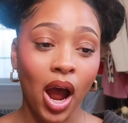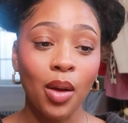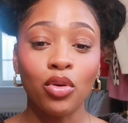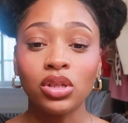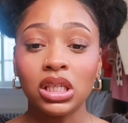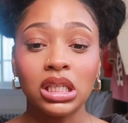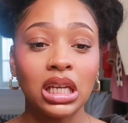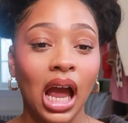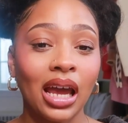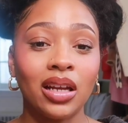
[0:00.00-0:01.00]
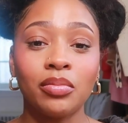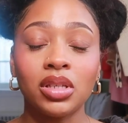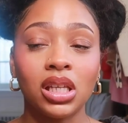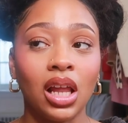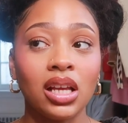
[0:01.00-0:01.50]
I mostly see
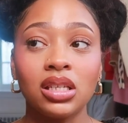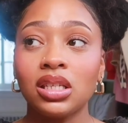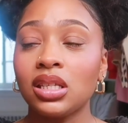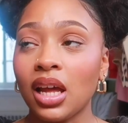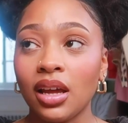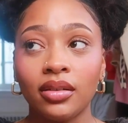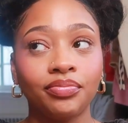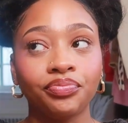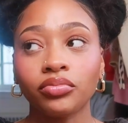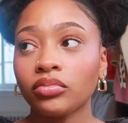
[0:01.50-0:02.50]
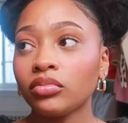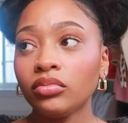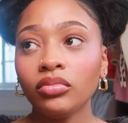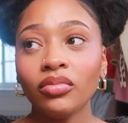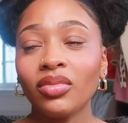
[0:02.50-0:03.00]
items less than
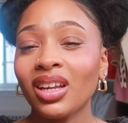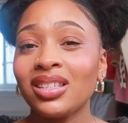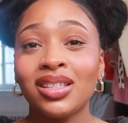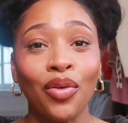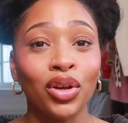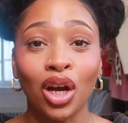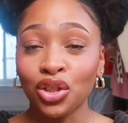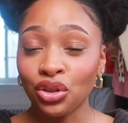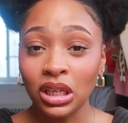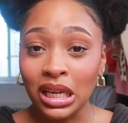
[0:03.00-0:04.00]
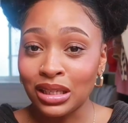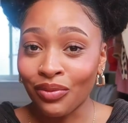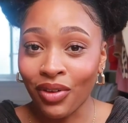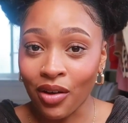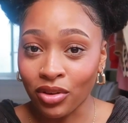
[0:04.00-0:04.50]
$700, less
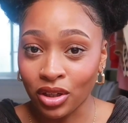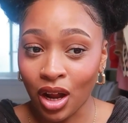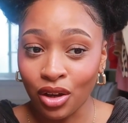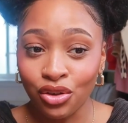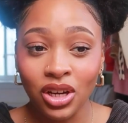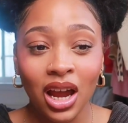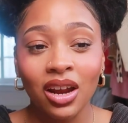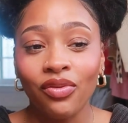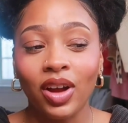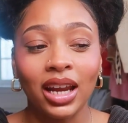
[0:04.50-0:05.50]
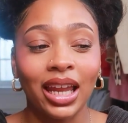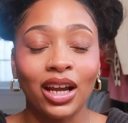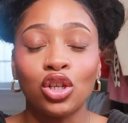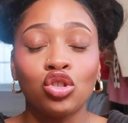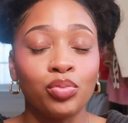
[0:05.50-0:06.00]
than $500. You're not gonna find
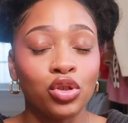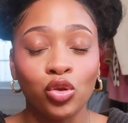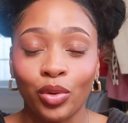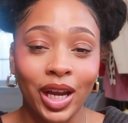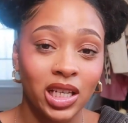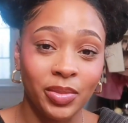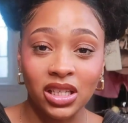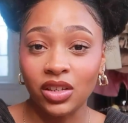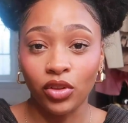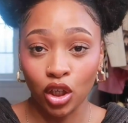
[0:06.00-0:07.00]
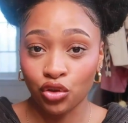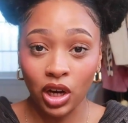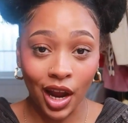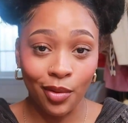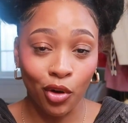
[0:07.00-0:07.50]
like a super expensive
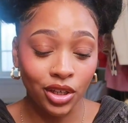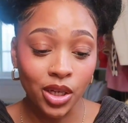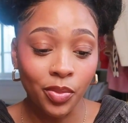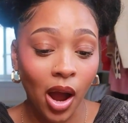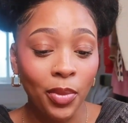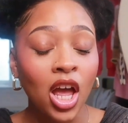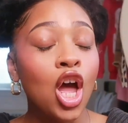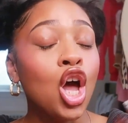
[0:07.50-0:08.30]
luxury item on Depop.